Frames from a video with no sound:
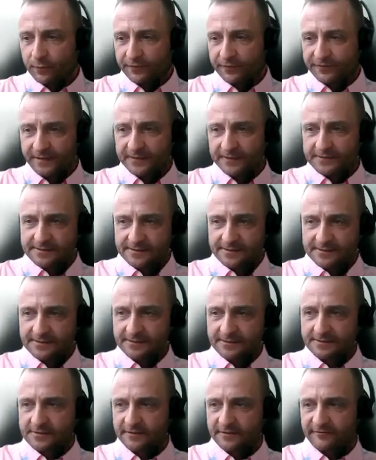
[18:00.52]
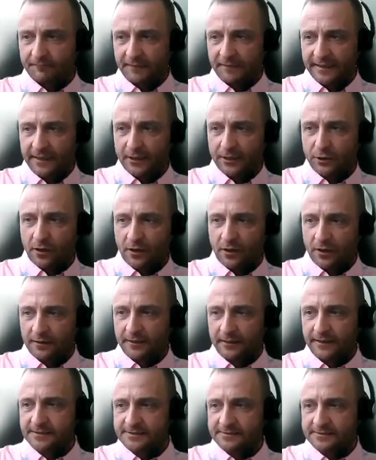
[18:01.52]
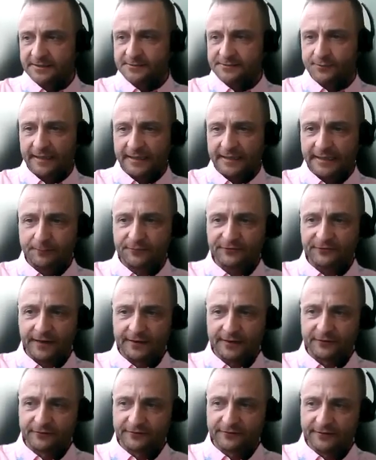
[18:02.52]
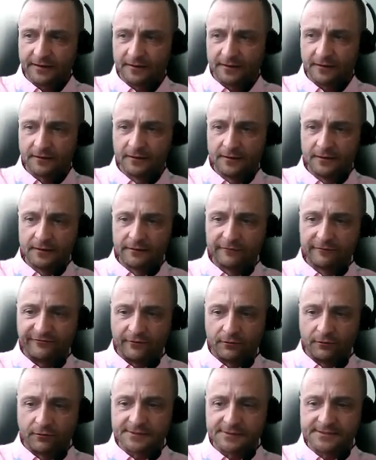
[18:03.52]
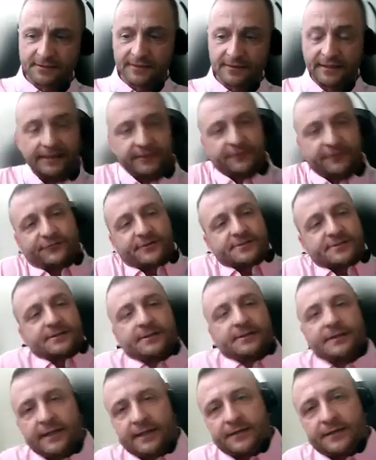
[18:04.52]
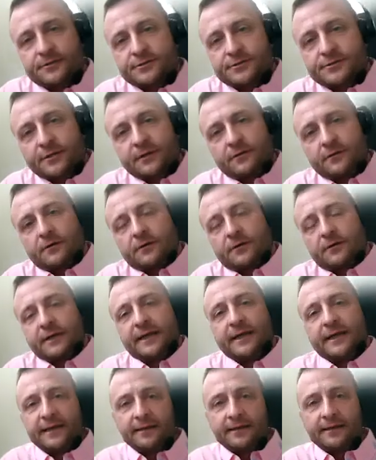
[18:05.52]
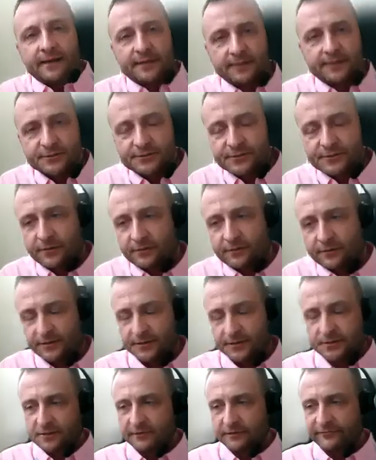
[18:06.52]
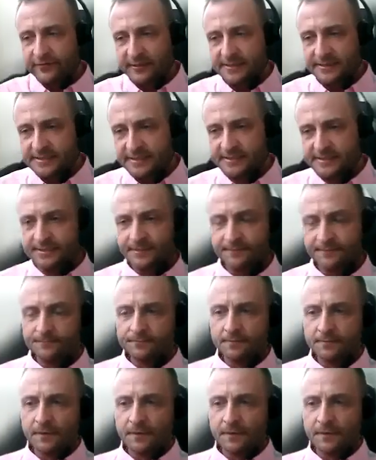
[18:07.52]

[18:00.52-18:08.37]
with the assistance of many colleagues, and that's what I keep trying to tell folks that are interested in the industry or already in the industry or in digital forensics,